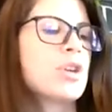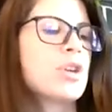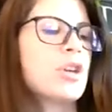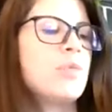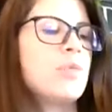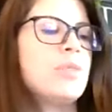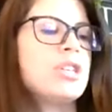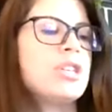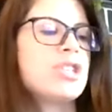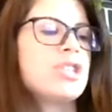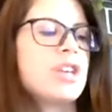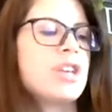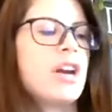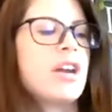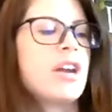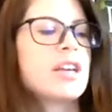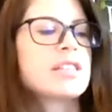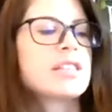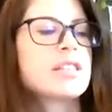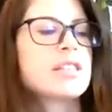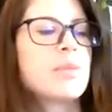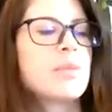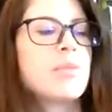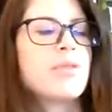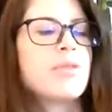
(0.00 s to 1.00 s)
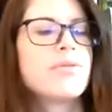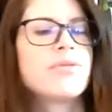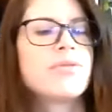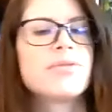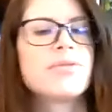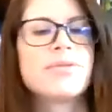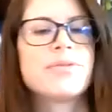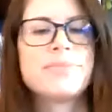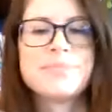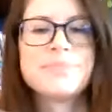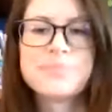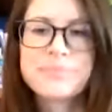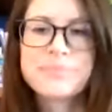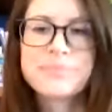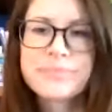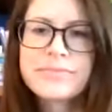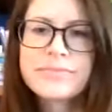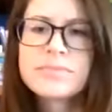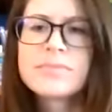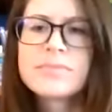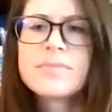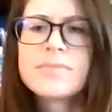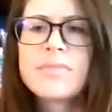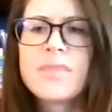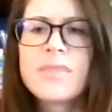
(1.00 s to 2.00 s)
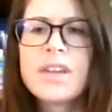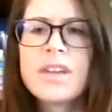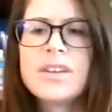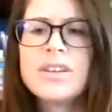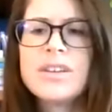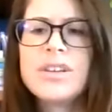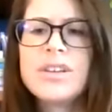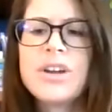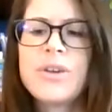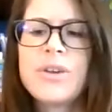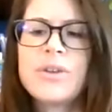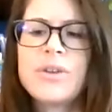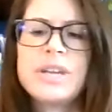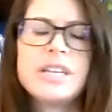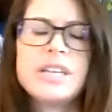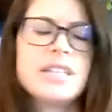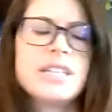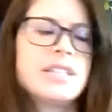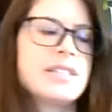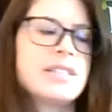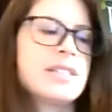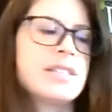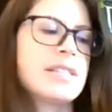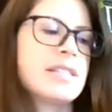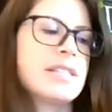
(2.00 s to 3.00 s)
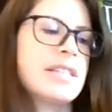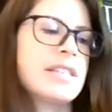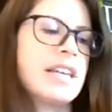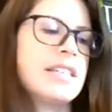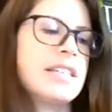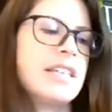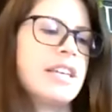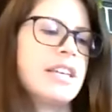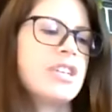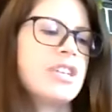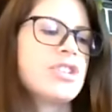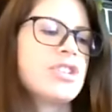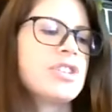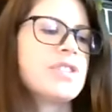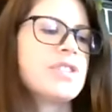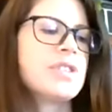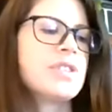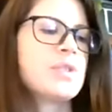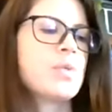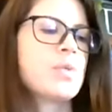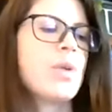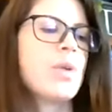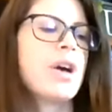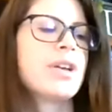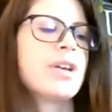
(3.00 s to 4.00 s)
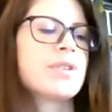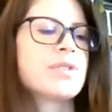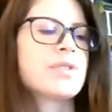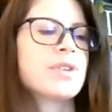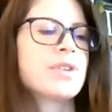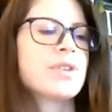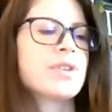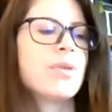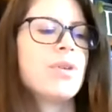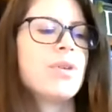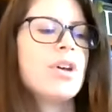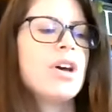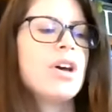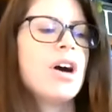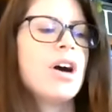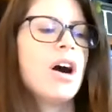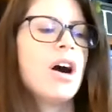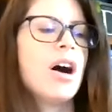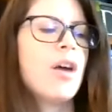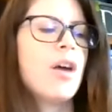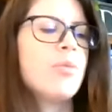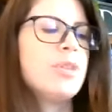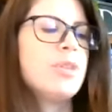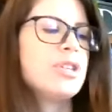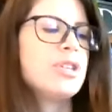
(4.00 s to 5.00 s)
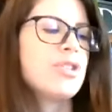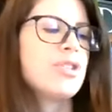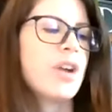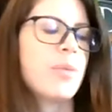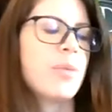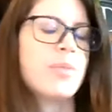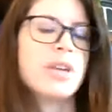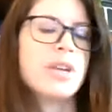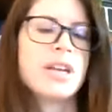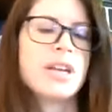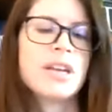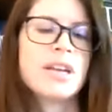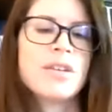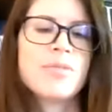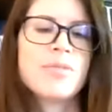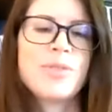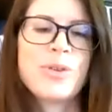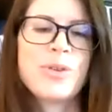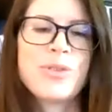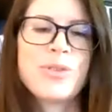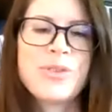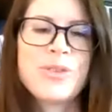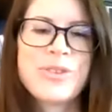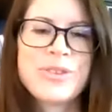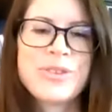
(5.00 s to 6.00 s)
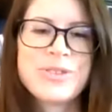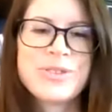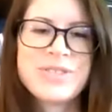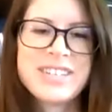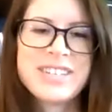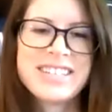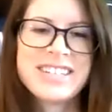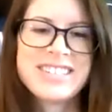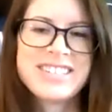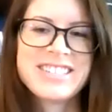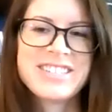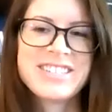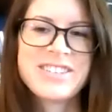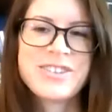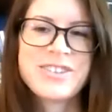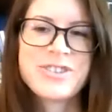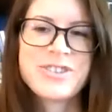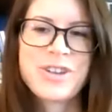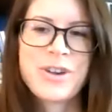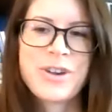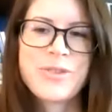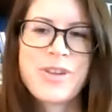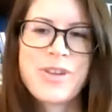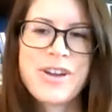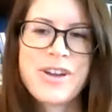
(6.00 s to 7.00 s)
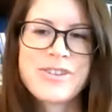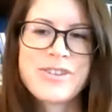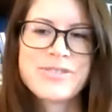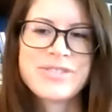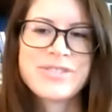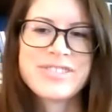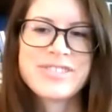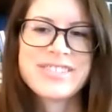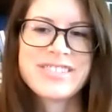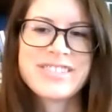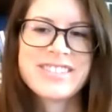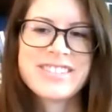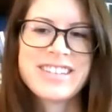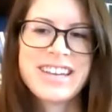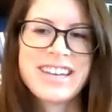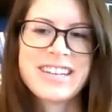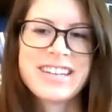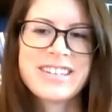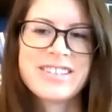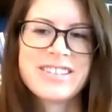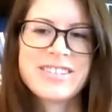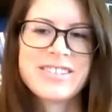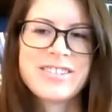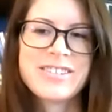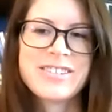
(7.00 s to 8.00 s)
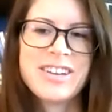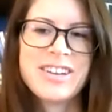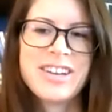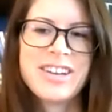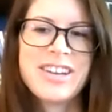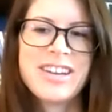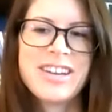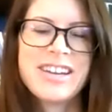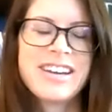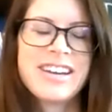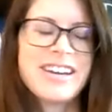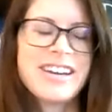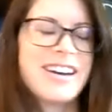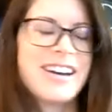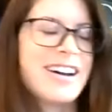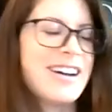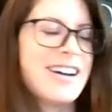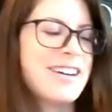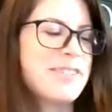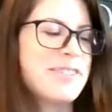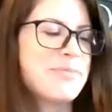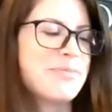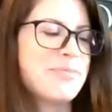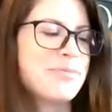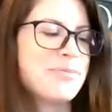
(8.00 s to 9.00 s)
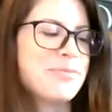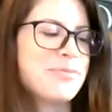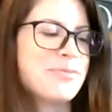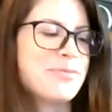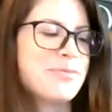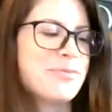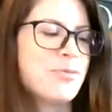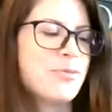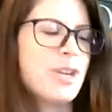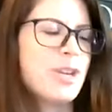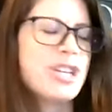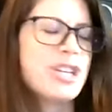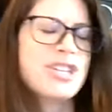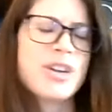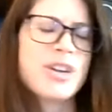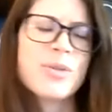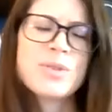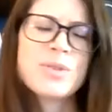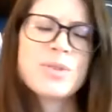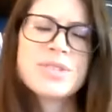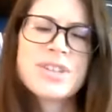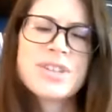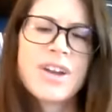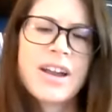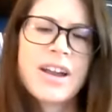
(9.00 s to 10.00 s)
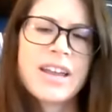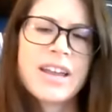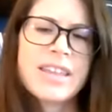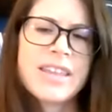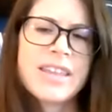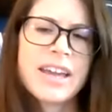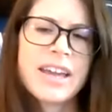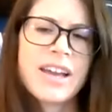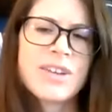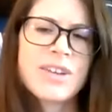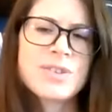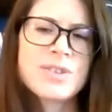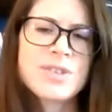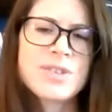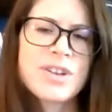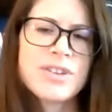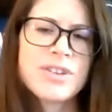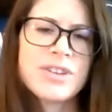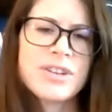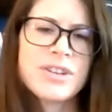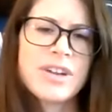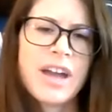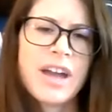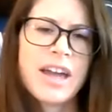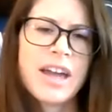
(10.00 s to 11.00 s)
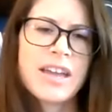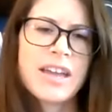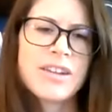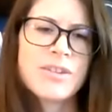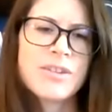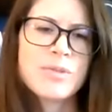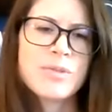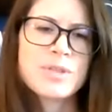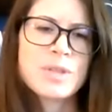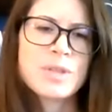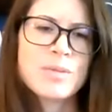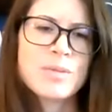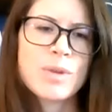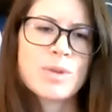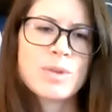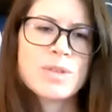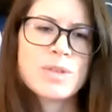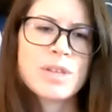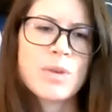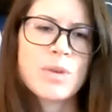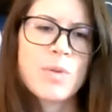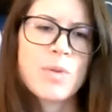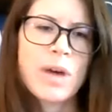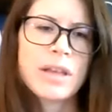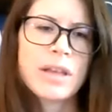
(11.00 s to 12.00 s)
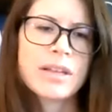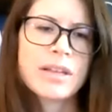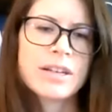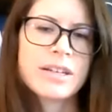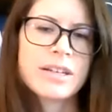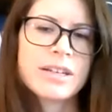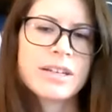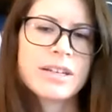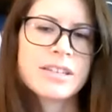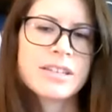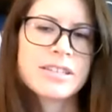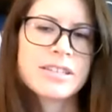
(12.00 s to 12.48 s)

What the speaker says: going to be sharing some of, his citations as well. So I'll be dropping both of those into the show notes. And Rachel, was there anything else on your end, or was it mostly Weller?